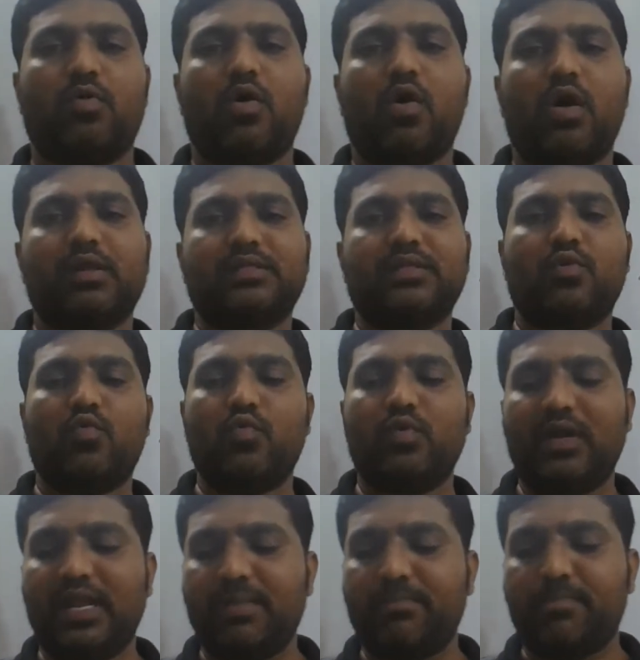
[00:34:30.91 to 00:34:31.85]
or the
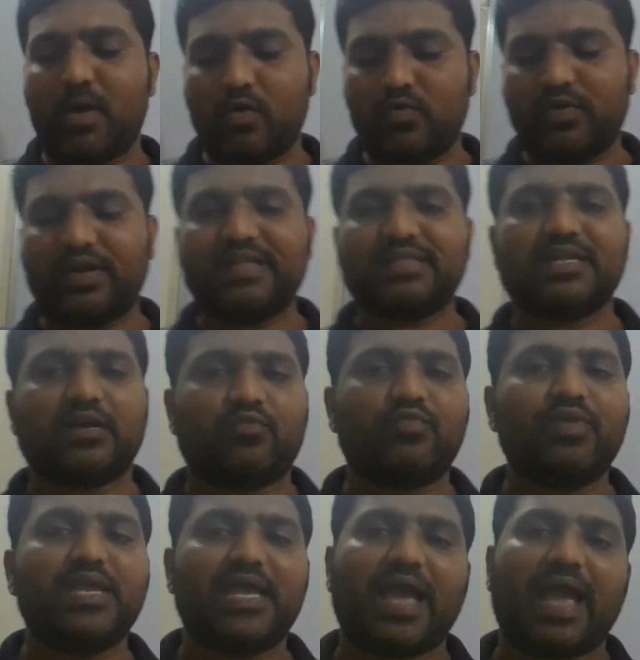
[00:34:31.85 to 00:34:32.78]
only boundary that
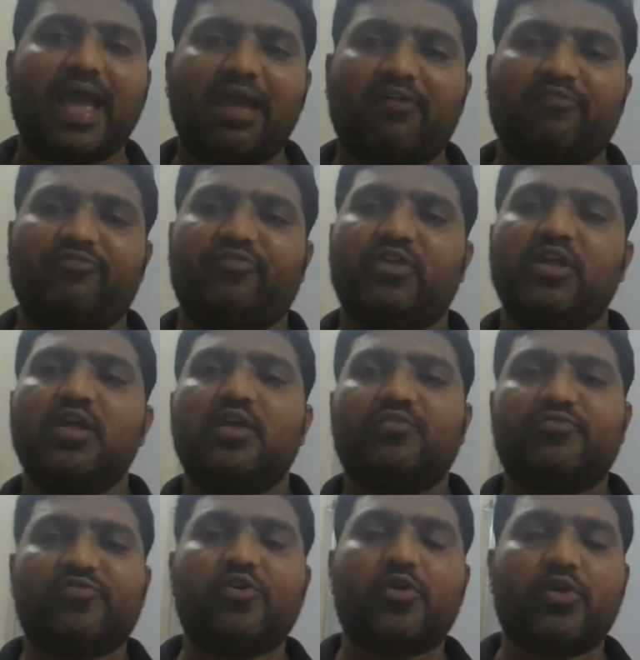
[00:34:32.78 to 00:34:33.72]
we have
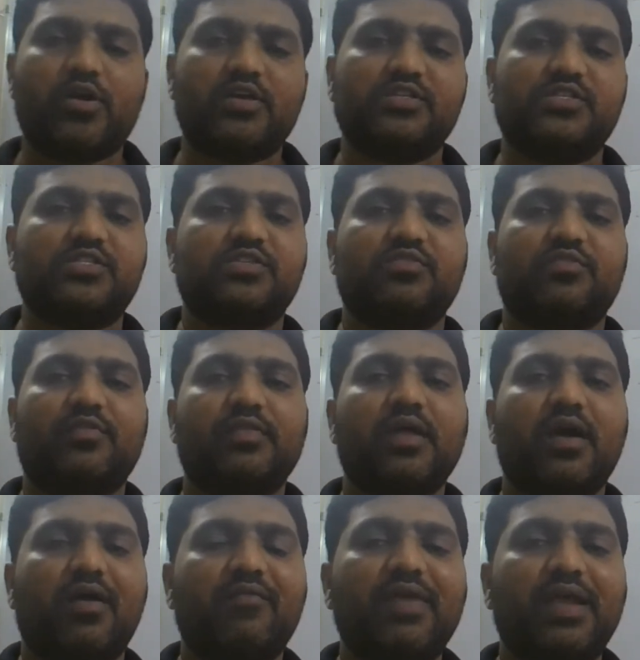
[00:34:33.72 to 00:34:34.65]
for us,
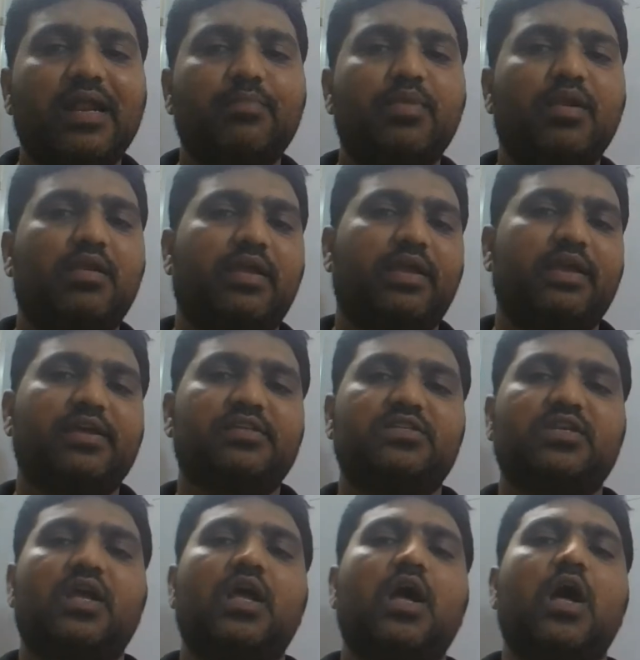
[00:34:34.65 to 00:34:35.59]
the available
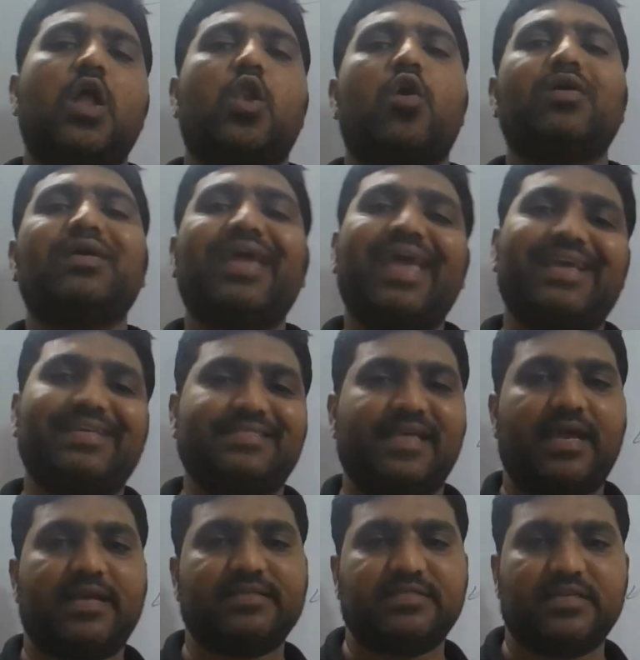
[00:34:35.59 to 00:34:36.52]
is along
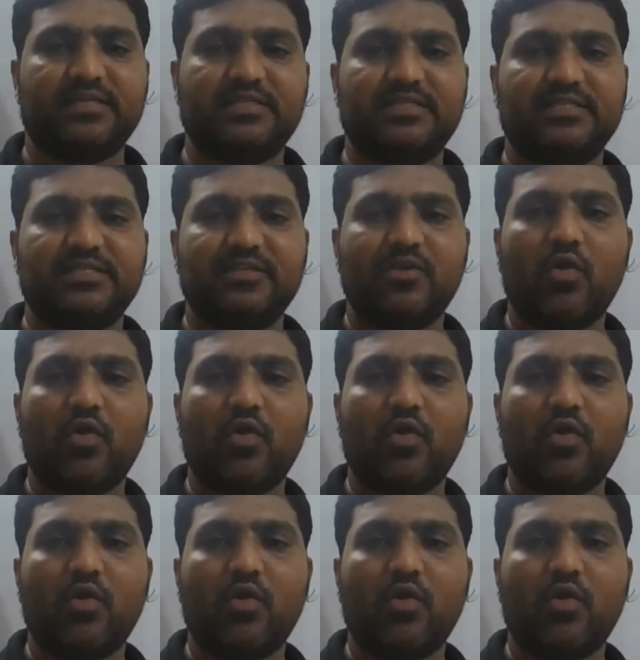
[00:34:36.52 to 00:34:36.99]
x-axis.